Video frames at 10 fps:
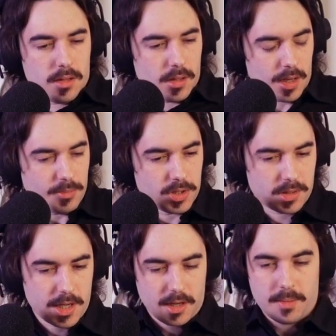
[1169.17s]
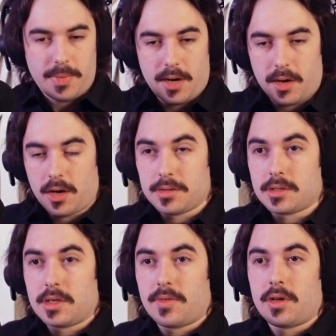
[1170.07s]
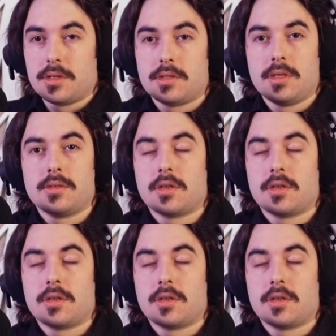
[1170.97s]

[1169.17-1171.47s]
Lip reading: I'm just thinking about all these things are